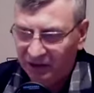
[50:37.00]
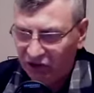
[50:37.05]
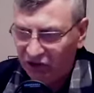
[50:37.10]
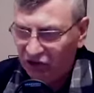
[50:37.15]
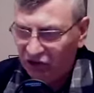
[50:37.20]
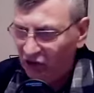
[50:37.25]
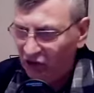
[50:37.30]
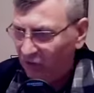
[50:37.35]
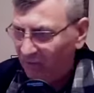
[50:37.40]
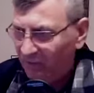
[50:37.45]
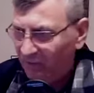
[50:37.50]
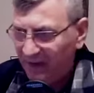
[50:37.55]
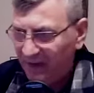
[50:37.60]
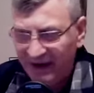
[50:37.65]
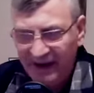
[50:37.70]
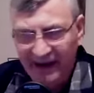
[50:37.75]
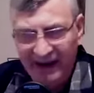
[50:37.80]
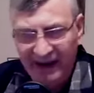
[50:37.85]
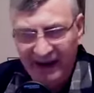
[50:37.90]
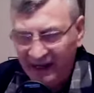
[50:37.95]
shall
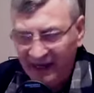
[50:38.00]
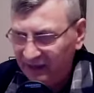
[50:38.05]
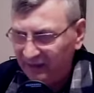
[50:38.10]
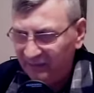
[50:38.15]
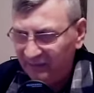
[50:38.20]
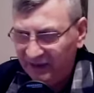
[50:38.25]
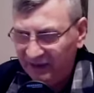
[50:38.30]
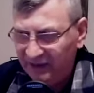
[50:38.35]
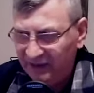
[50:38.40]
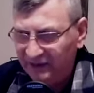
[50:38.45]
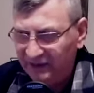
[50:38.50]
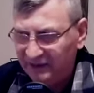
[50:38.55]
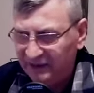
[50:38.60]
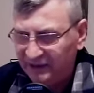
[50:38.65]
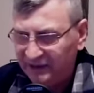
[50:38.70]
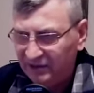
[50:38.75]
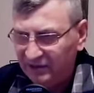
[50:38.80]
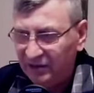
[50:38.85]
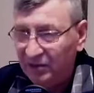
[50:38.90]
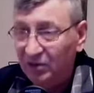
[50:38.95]
by any
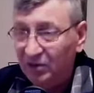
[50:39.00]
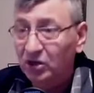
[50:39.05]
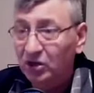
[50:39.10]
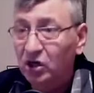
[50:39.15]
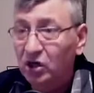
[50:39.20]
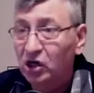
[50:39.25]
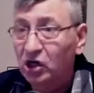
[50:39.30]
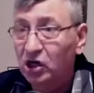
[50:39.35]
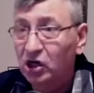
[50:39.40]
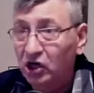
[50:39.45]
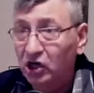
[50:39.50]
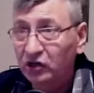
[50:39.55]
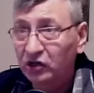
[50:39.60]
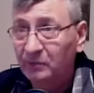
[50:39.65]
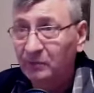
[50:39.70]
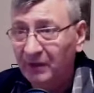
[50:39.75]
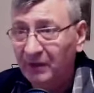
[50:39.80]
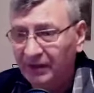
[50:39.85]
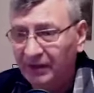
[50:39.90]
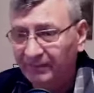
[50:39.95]
means
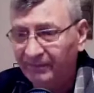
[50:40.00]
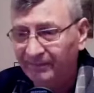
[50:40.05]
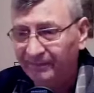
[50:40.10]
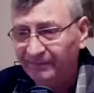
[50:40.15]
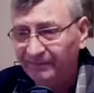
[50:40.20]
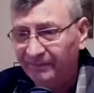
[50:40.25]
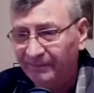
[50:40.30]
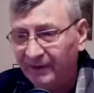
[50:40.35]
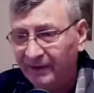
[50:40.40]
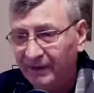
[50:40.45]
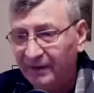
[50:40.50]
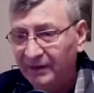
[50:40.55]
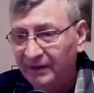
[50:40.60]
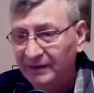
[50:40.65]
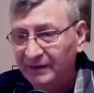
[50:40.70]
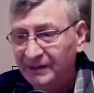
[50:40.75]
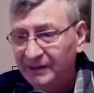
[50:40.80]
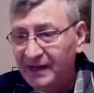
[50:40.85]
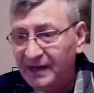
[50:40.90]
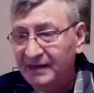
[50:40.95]
hurt me.
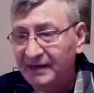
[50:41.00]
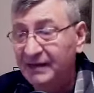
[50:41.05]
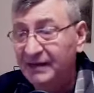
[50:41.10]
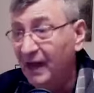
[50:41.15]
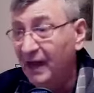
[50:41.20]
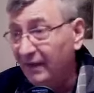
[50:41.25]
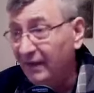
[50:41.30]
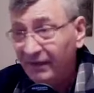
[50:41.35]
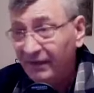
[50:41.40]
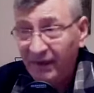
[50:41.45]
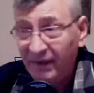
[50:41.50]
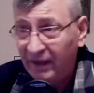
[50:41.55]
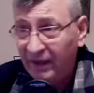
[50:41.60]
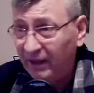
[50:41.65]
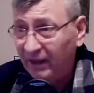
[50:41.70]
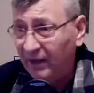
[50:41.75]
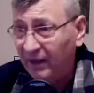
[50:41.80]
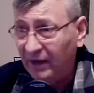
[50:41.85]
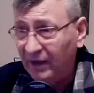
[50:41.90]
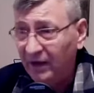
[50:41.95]
Say,
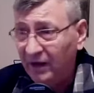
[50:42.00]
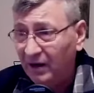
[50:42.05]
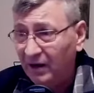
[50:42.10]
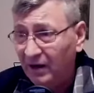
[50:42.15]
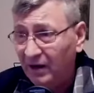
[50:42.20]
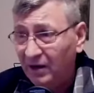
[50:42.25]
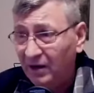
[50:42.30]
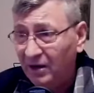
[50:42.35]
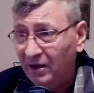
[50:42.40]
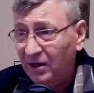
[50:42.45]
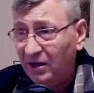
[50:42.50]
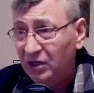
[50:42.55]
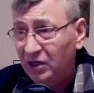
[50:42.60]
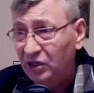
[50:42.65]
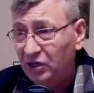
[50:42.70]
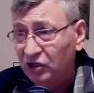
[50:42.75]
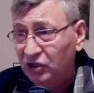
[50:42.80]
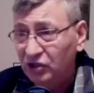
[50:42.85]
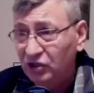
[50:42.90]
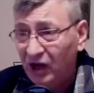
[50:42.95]
nothing
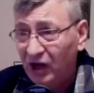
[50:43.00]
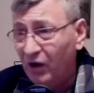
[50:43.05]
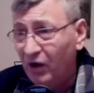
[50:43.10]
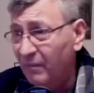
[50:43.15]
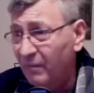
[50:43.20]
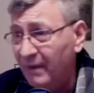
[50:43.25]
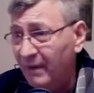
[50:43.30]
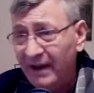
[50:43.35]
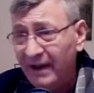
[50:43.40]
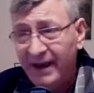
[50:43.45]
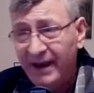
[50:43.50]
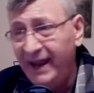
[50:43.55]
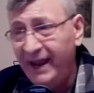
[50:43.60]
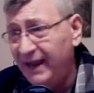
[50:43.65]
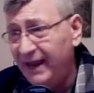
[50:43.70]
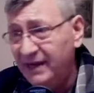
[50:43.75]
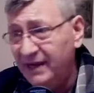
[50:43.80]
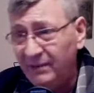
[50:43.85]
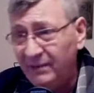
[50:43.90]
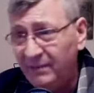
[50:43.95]
shall by
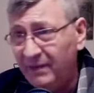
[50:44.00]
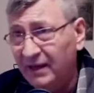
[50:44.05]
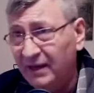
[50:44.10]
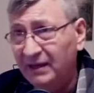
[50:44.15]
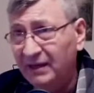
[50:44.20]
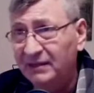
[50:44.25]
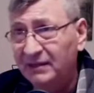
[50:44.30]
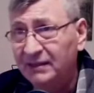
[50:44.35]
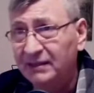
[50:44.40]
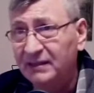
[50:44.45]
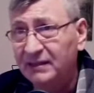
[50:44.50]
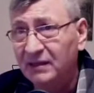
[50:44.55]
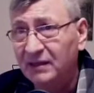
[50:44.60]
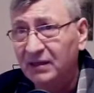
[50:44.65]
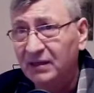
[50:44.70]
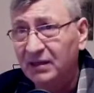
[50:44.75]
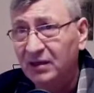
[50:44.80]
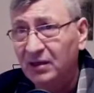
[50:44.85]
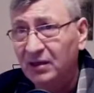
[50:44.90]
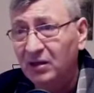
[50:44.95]
any means
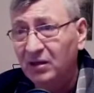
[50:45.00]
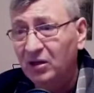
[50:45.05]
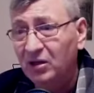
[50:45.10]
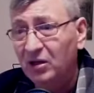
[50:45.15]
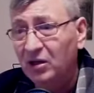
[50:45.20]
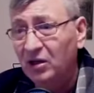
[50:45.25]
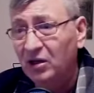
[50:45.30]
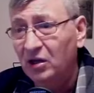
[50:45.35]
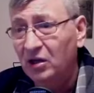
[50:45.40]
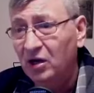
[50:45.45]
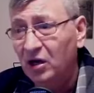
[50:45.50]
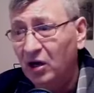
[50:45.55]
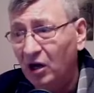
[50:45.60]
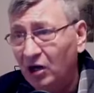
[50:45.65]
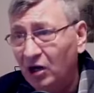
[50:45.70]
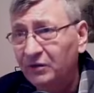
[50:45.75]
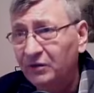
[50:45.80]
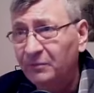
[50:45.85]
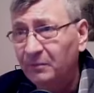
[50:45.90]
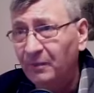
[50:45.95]

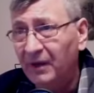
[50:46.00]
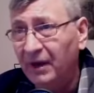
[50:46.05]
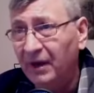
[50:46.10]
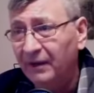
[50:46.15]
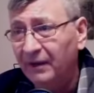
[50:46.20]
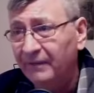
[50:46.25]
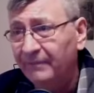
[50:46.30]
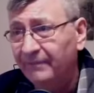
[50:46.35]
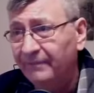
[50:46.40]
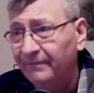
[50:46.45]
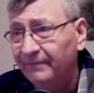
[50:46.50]
hurt me.